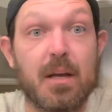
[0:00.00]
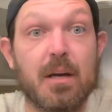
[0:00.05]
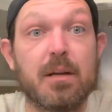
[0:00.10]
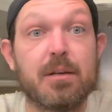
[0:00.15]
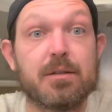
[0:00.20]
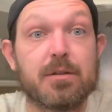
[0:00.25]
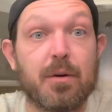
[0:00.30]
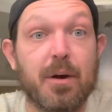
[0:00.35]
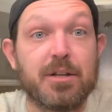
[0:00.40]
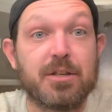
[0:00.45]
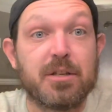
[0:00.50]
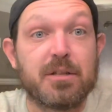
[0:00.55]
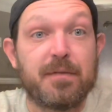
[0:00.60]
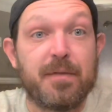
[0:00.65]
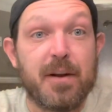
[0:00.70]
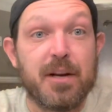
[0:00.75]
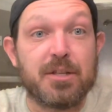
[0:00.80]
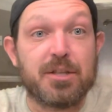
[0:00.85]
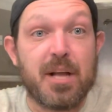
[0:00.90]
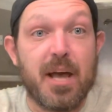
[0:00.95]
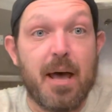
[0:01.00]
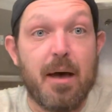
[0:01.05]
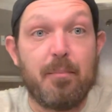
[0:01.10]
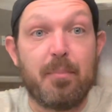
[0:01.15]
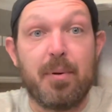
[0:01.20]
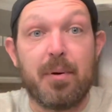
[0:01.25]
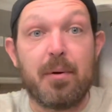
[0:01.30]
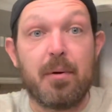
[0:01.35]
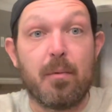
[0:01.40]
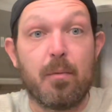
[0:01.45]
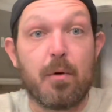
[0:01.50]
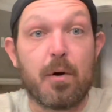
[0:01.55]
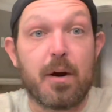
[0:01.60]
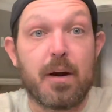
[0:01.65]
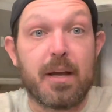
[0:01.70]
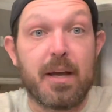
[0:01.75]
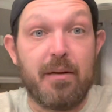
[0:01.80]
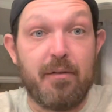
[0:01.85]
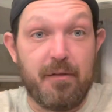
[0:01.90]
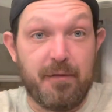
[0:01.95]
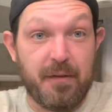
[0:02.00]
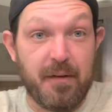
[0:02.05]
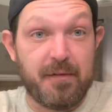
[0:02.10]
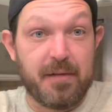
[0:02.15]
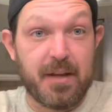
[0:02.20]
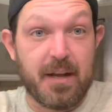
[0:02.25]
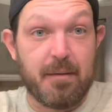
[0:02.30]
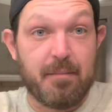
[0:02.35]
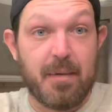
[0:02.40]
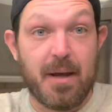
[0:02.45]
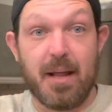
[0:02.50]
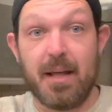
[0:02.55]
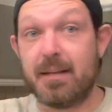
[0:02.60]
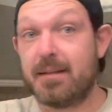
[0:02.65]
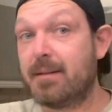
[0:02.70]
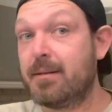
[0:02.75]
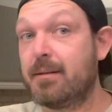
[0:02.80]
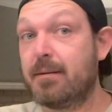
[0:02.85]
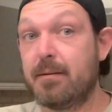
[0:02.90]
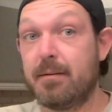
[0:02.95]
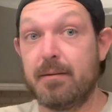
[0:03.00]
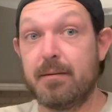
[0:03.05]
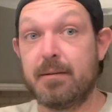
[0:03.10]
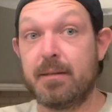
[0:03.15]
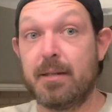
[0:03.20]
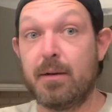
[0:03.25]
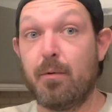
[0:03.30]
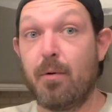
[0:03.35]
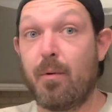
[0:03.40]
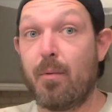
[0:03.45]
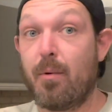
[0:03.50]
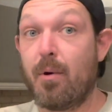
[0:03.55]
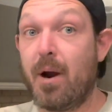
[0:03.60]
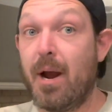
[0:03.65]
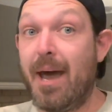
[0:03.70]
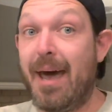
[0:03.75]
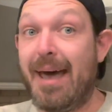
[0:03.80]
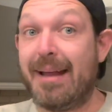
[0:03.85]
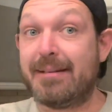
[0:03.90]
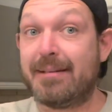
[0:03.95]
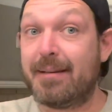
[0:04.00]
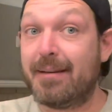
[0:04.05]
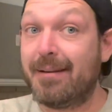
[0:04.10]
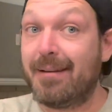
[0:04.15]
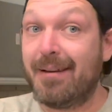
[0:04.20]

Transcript: So I just finished hemp. We're gonna give it 15 minutes, see where we're at.